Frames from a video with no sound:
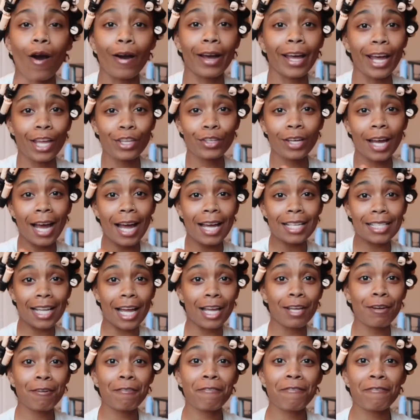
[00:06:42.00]
Okay, you guys,
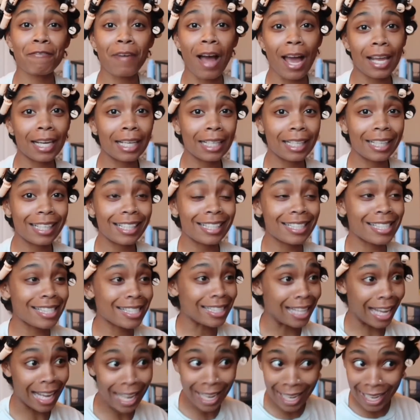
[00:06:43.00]
I am finally
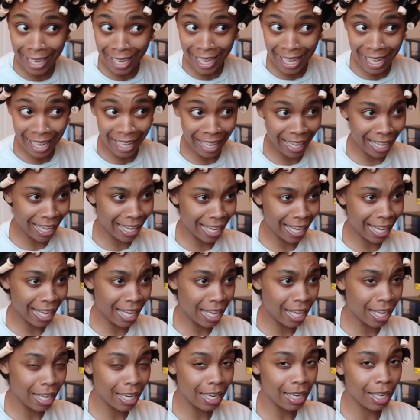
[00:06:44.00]
done,
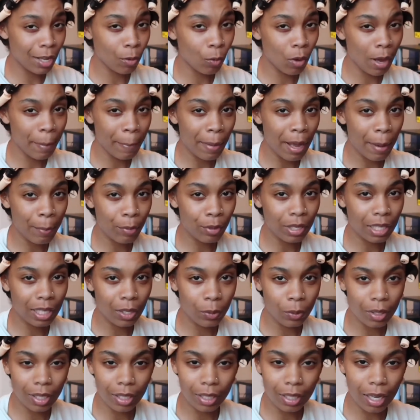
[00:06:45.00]
and it went by pretty
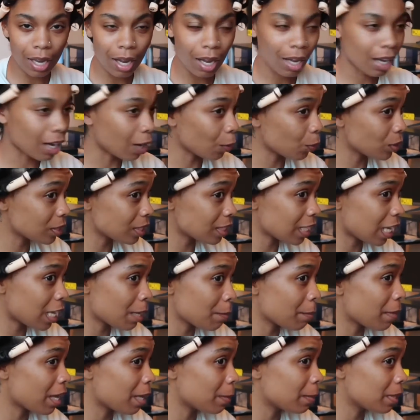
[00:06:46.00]
quick, y'all. I would
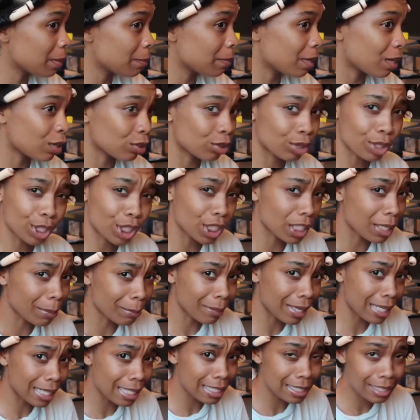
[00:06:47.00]
say maybe about 30
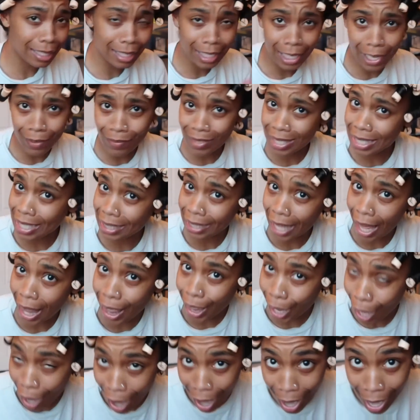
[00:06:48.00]
minutes. It didn't even take
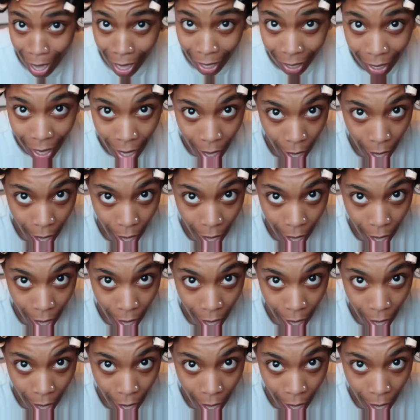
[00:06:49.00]
that long.